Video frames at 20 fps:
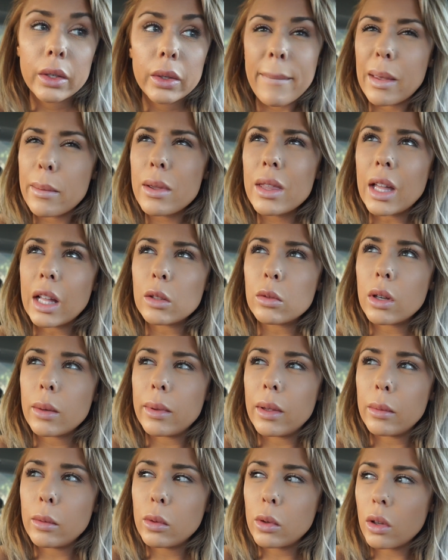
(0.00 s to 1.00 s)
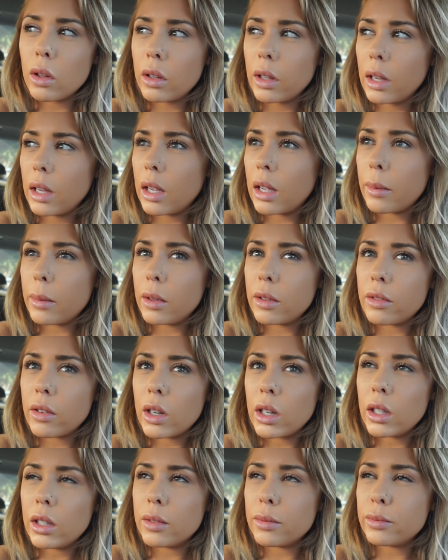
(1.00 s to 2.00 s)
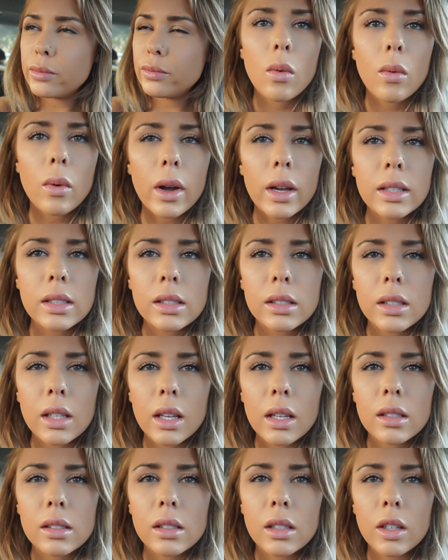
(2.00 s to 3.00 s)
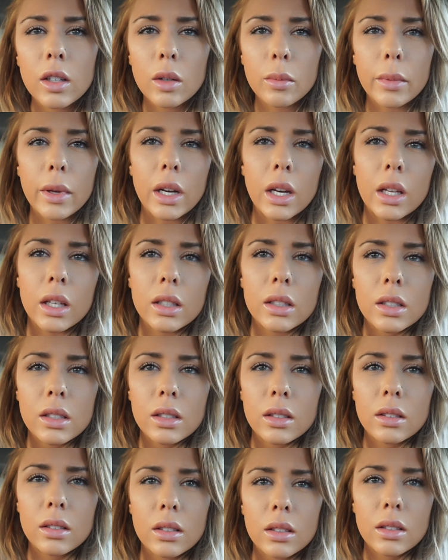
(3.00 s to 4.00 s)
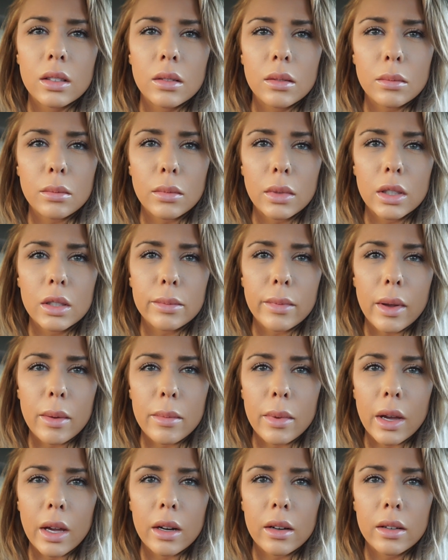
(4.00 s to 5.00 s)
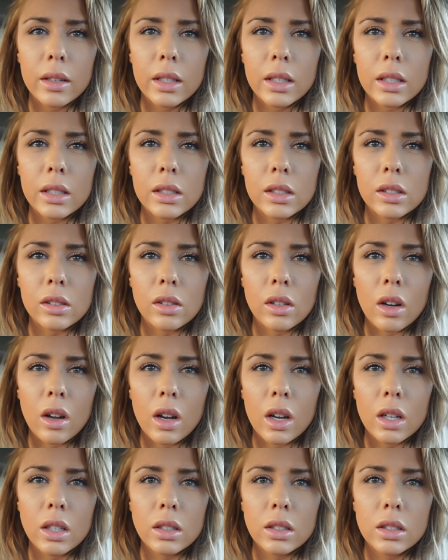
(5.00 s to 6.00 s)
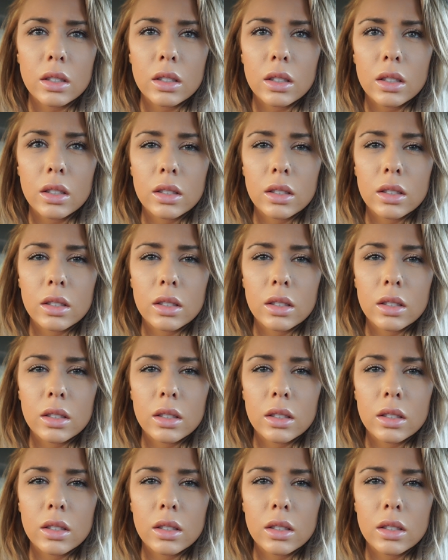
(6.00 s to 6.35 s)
Maybe that's why people were looking at me funny. Why is it saying 0 minutes? Bitch, my battery is not